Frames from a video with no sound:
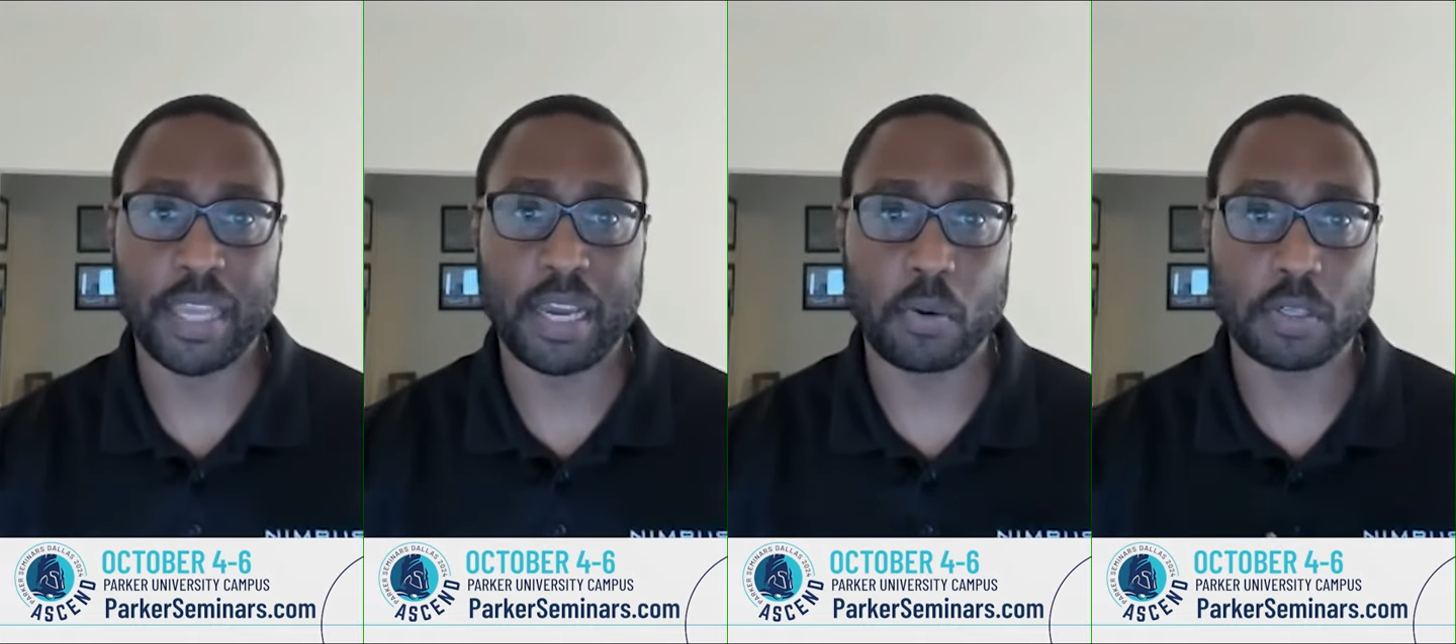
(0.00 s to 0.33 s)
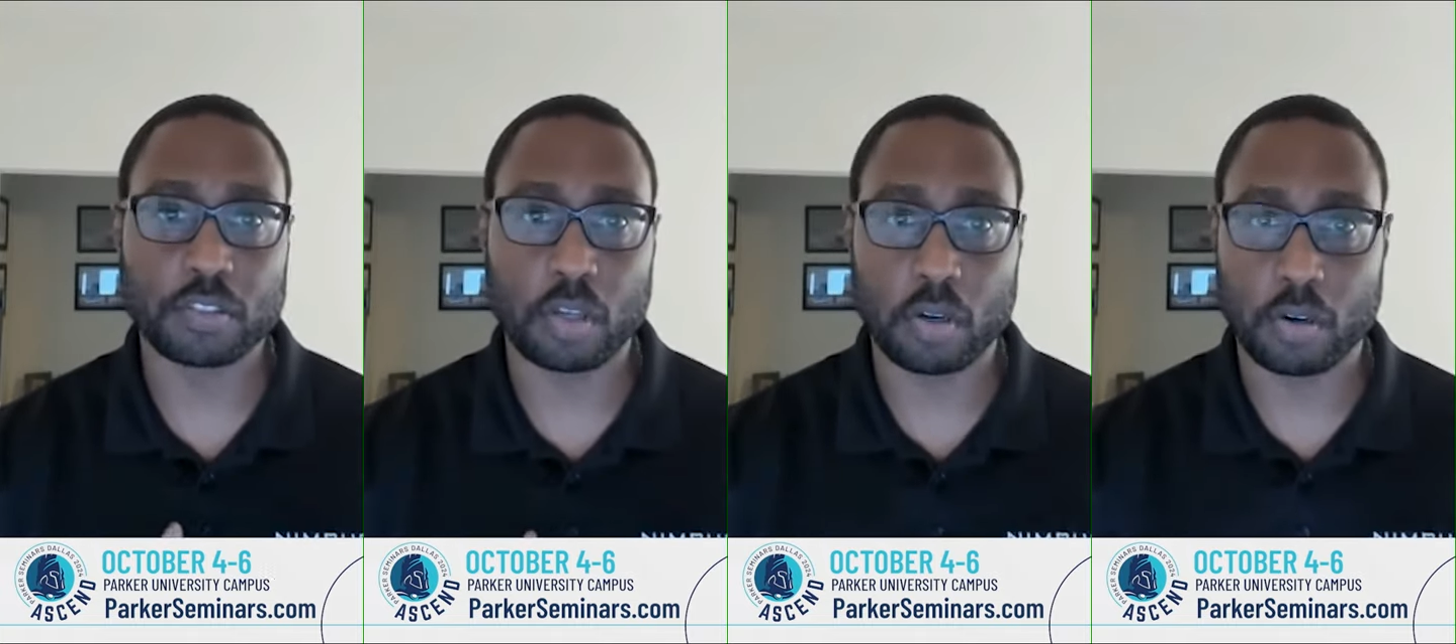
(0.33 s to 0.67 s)
how I
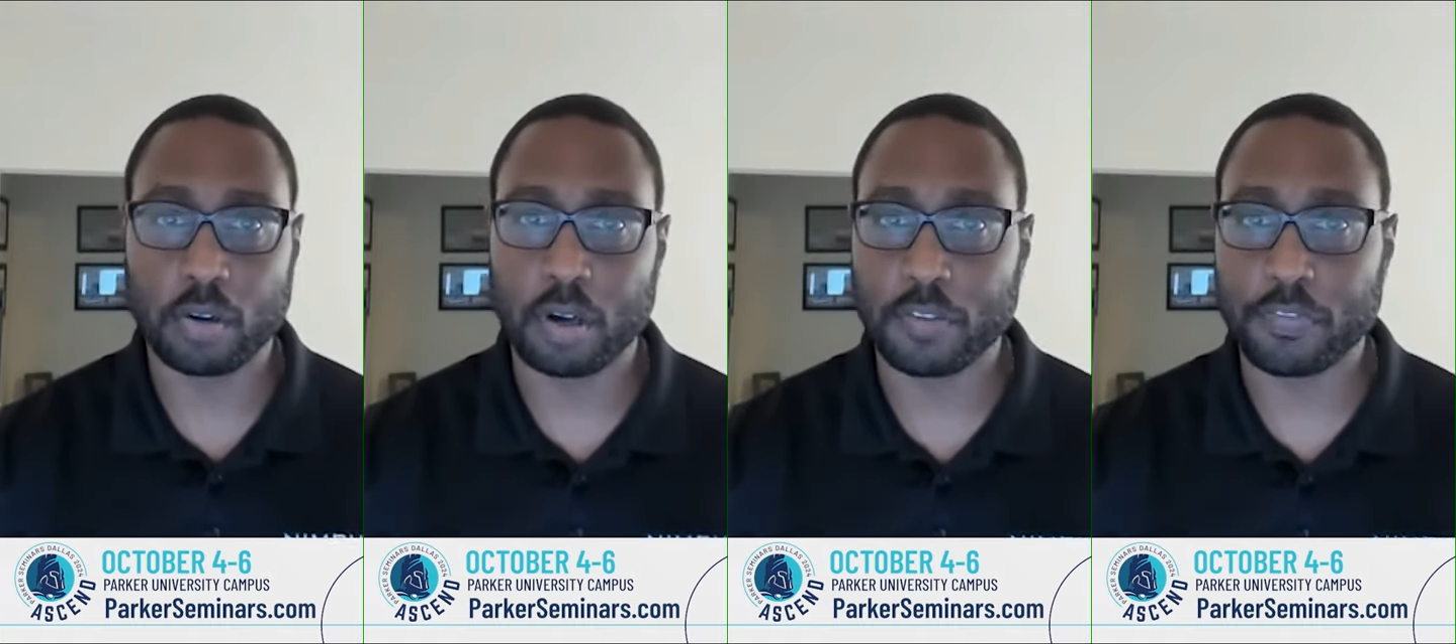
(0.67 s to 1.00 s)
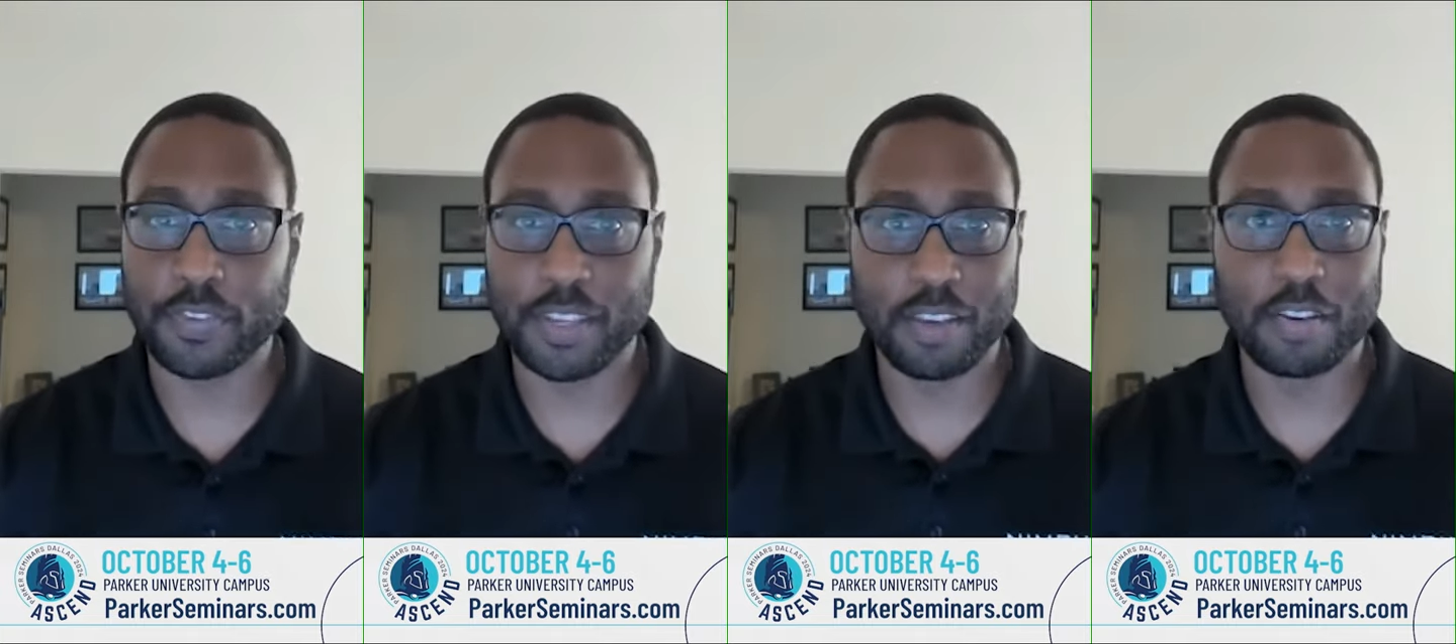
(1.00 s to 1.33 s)
started
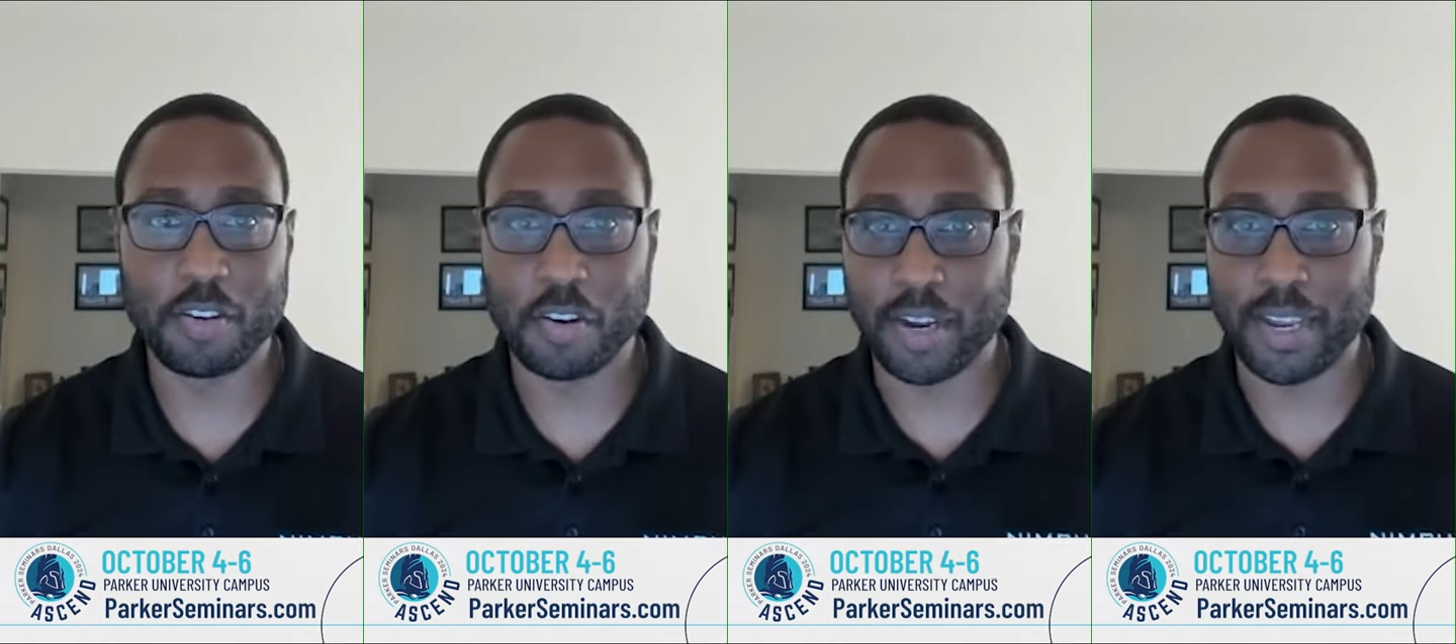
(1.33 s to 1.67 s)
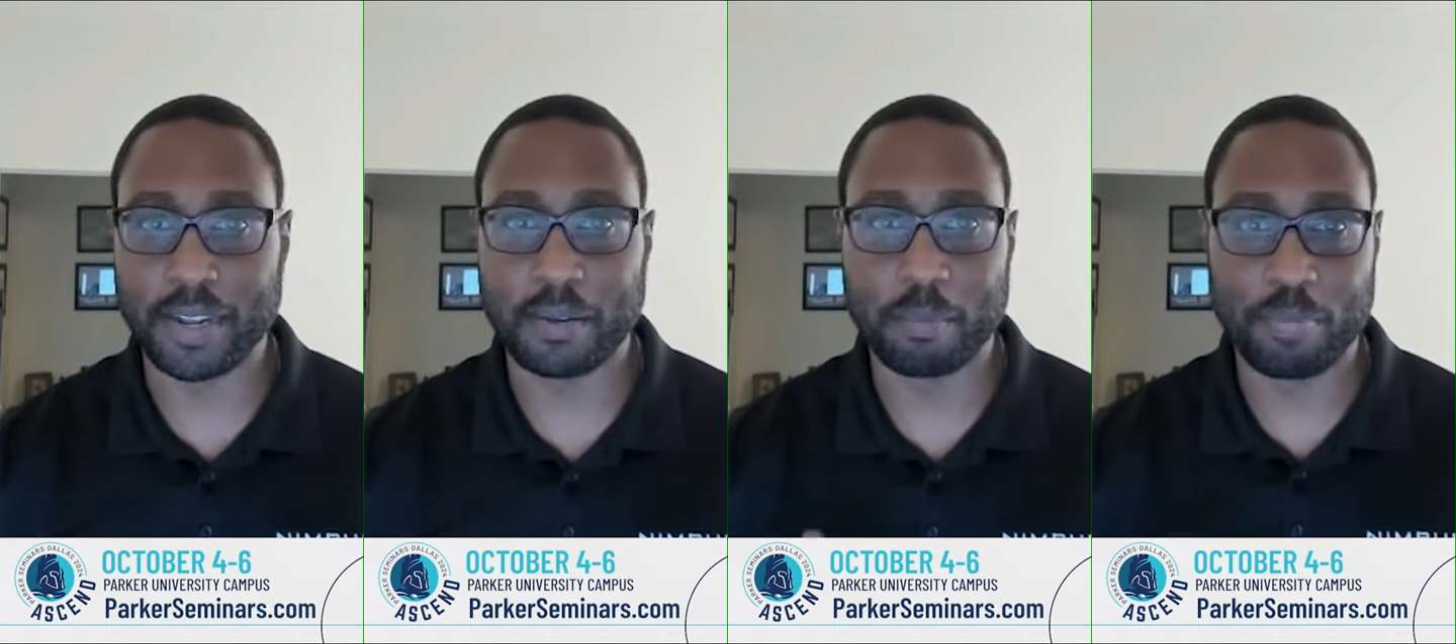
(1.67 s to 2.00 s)
off eager and
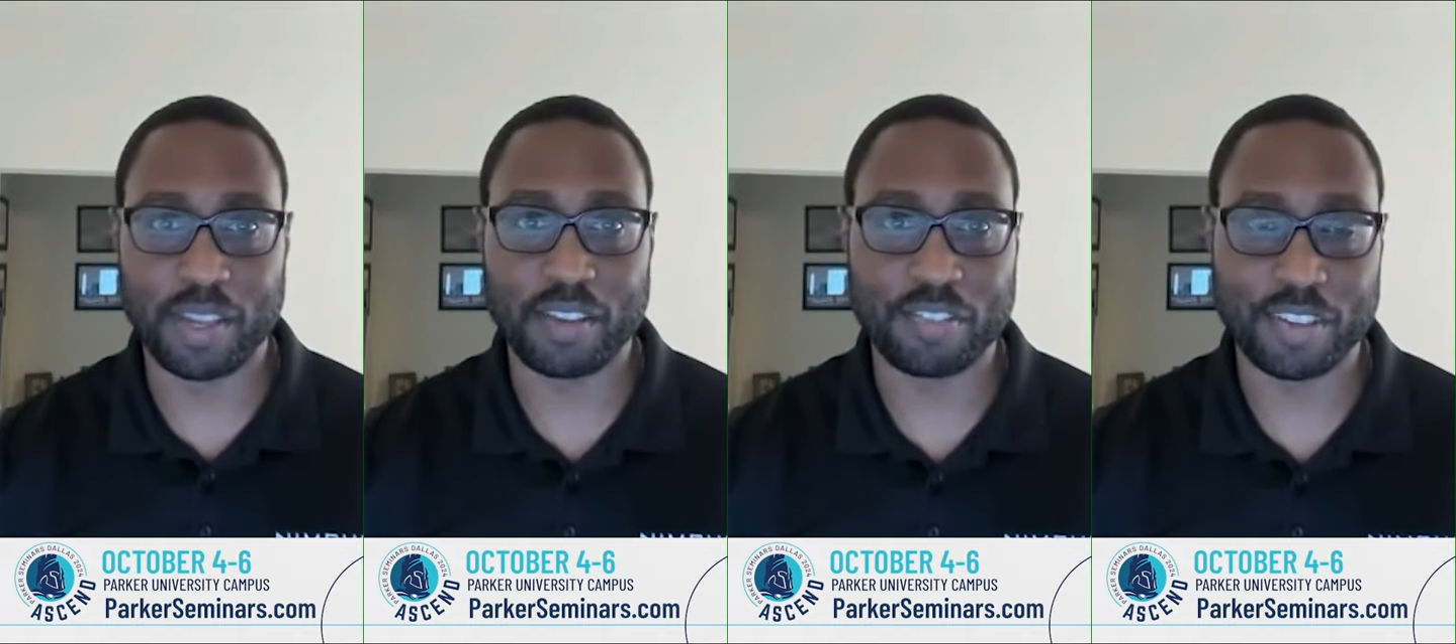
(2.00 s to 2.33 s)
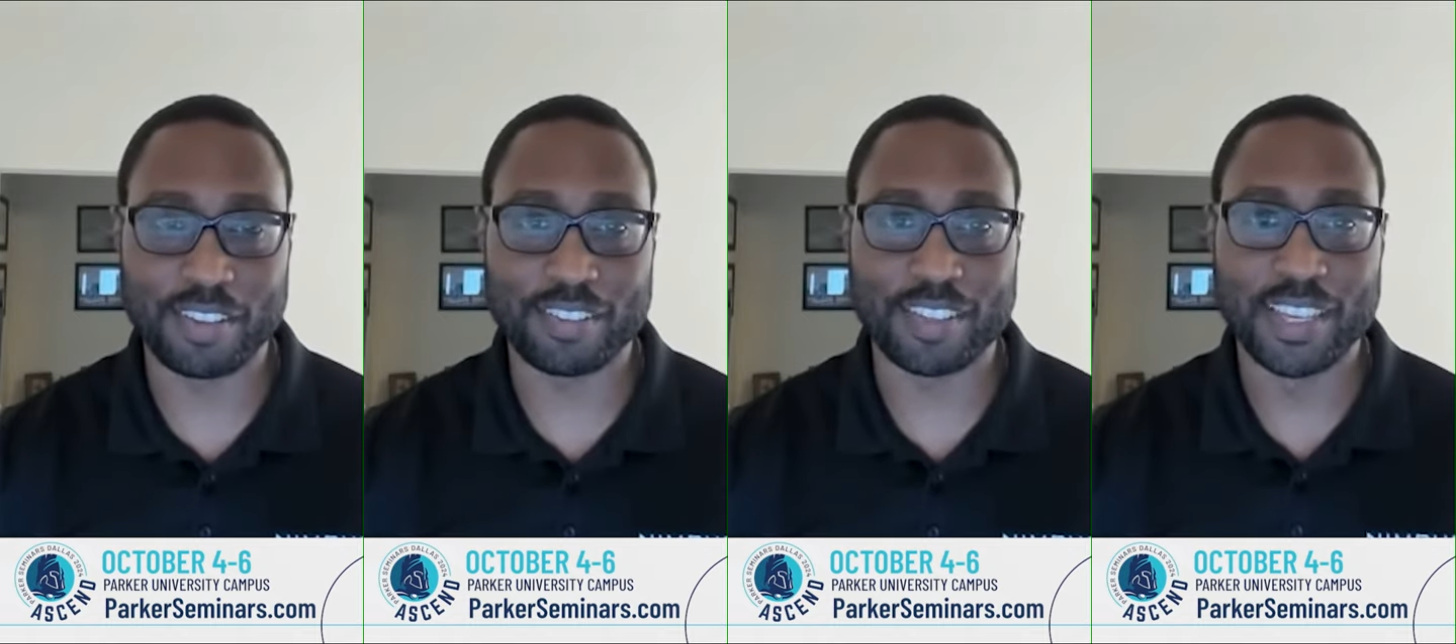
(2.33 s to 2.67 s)

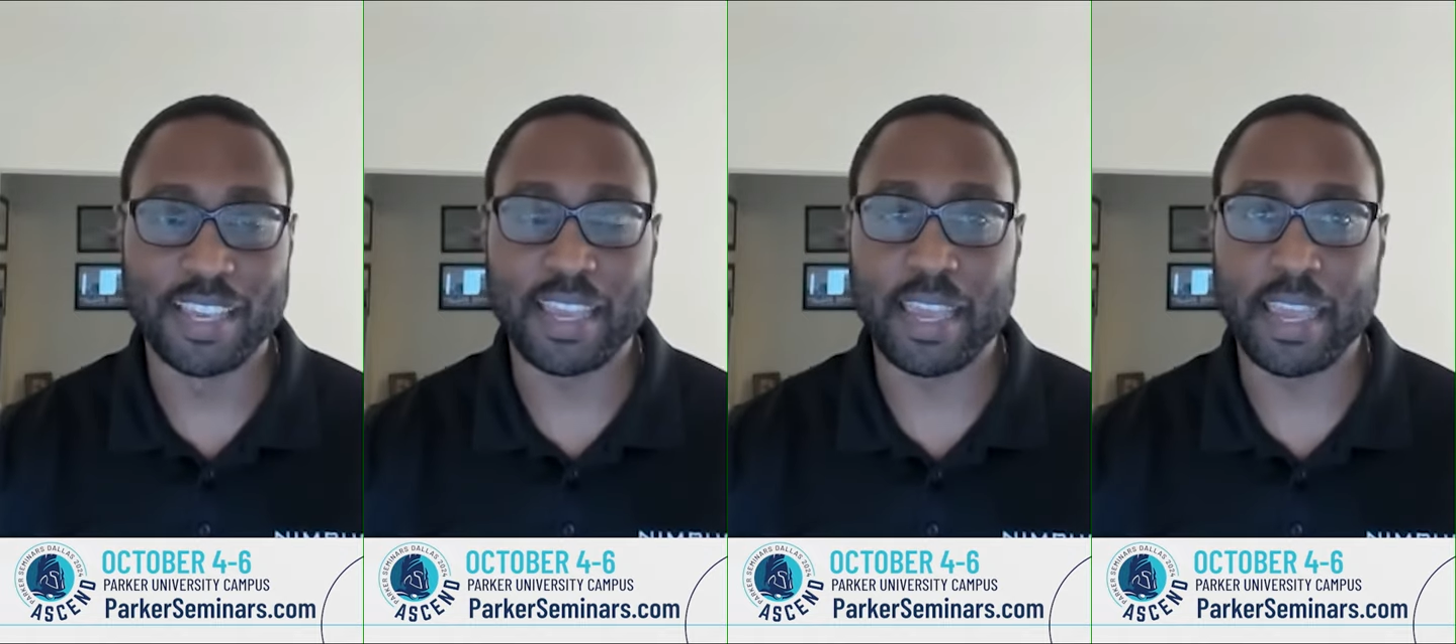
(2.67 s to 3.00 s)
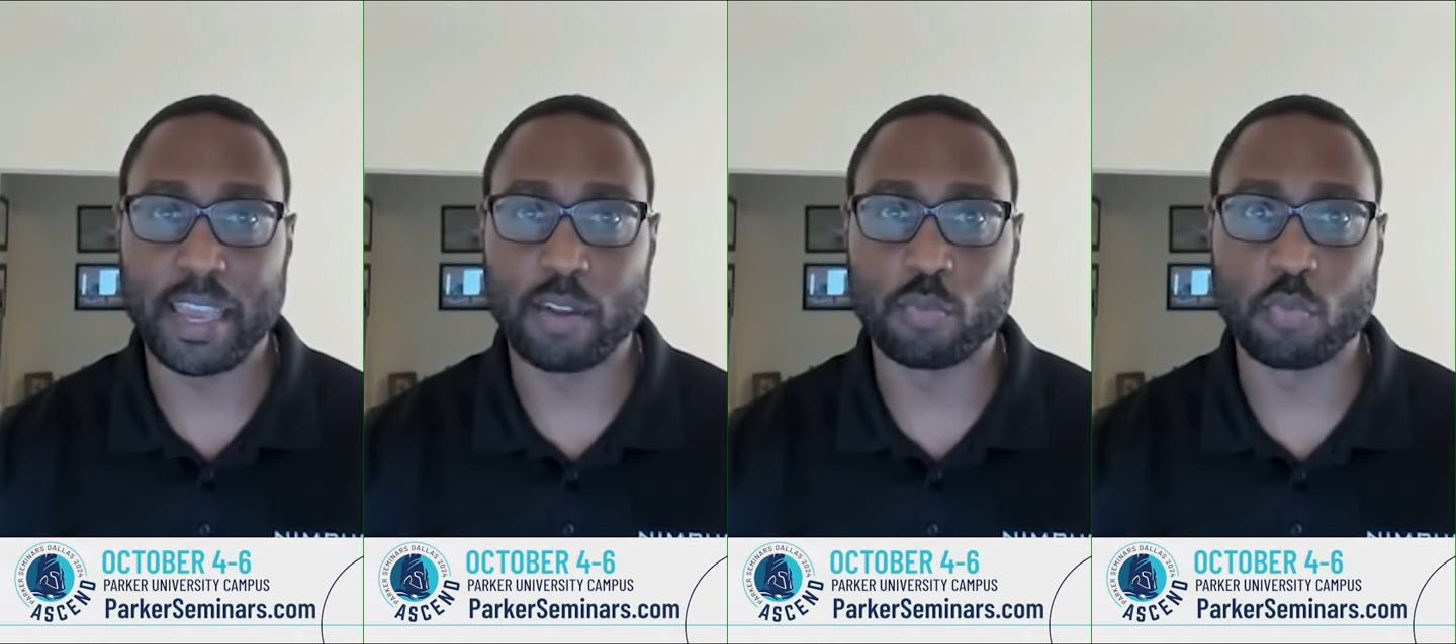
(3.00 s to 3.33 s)
ambitious
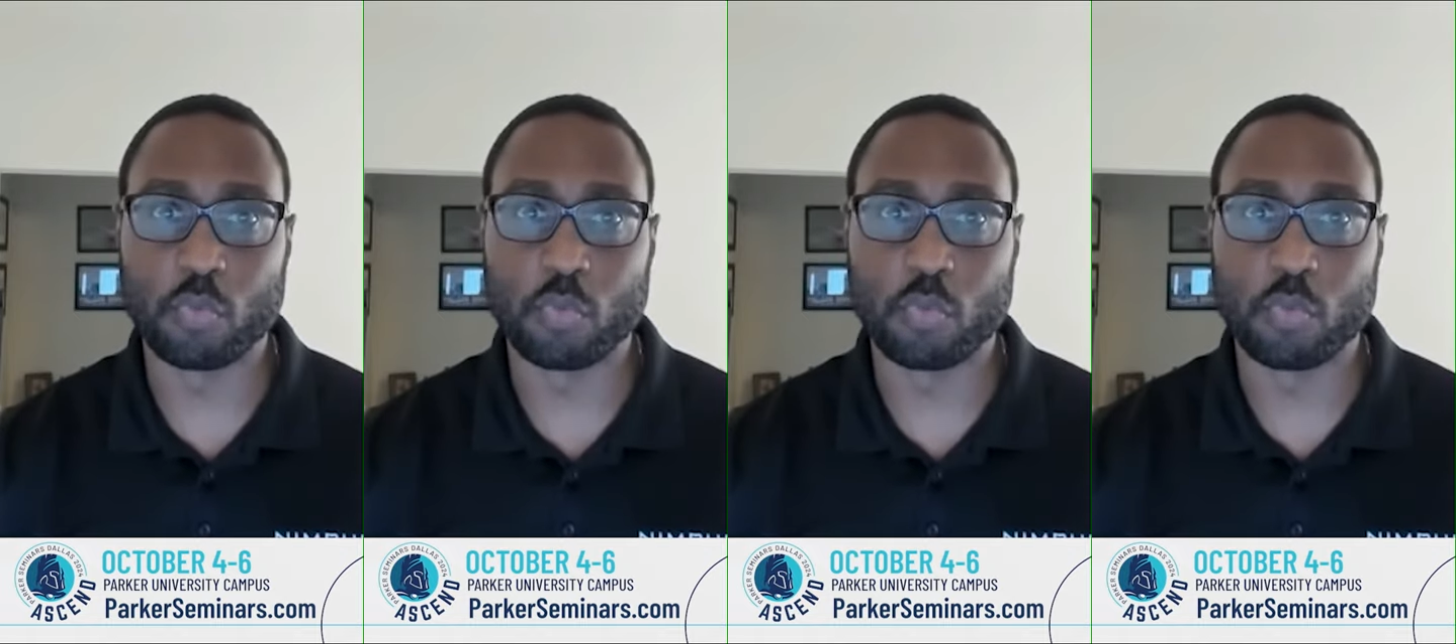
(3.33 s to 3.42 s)
and